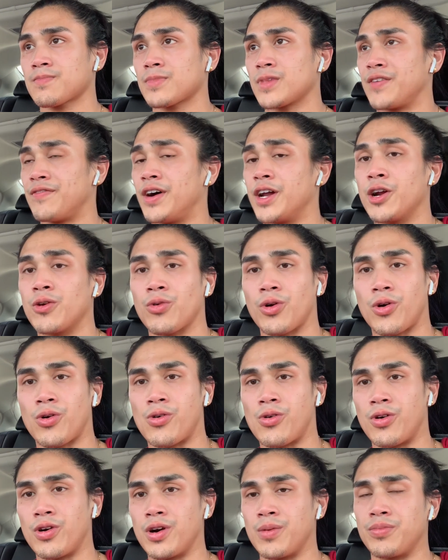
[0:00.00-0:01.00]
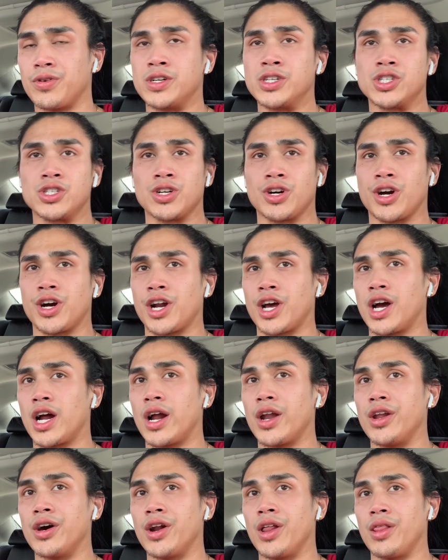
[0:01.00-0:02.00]
If I didn't record, I'm pretty sure I could have got
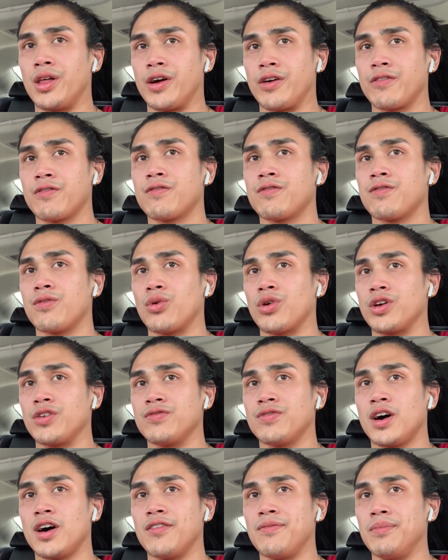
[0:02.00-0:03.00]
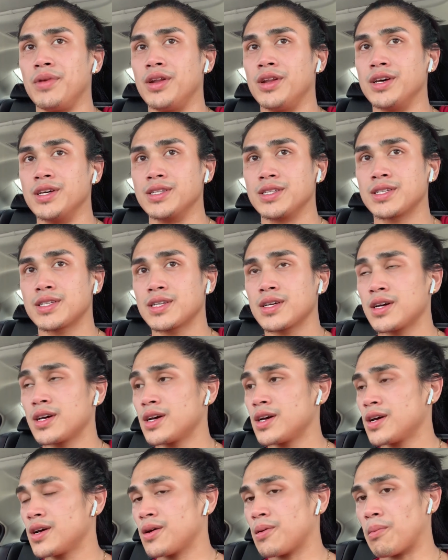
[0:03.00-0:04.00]
it done in like 45 minutes.
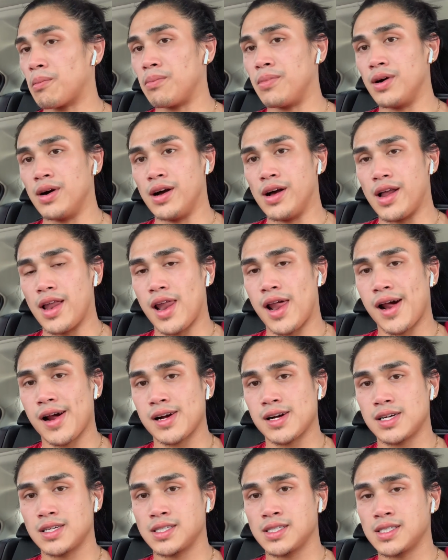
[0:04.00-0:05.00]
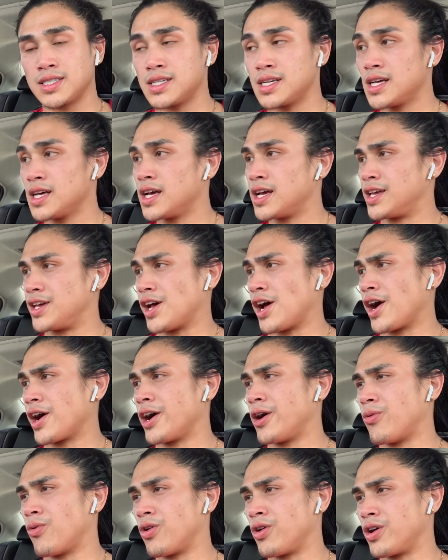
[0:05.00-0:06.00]
But yeah, I
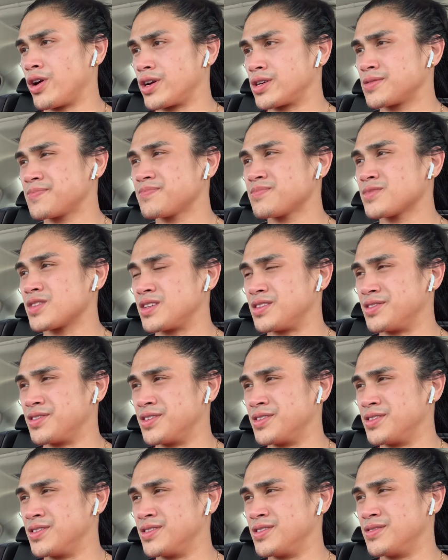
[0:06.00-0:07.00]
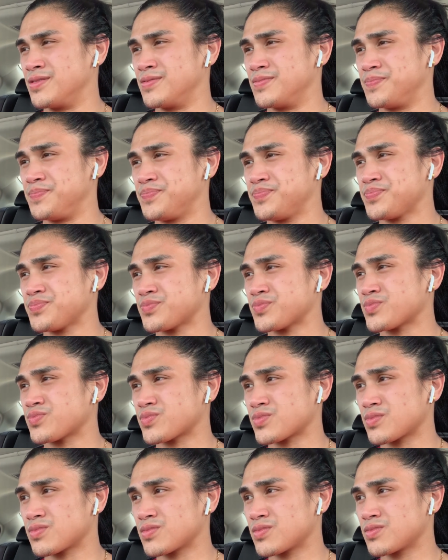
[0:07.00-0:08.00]
got work in
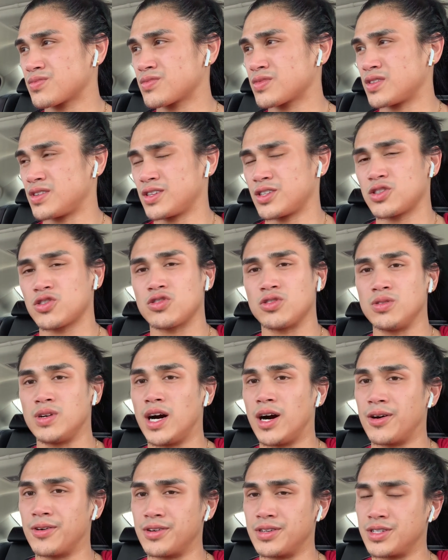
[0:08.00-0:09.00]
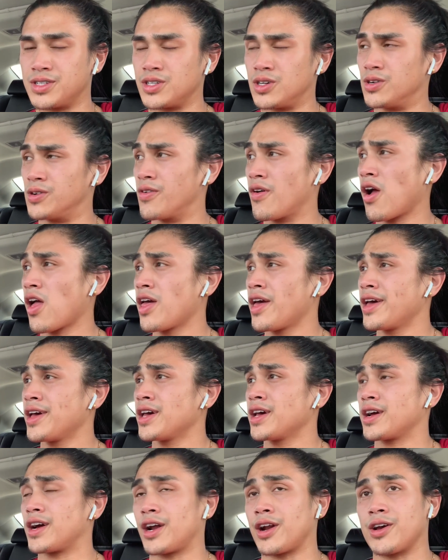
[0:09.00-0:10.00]
2 hours, so
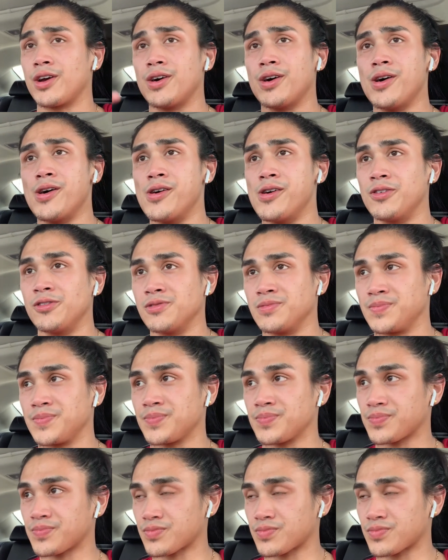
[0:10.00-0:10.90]
gotta go home,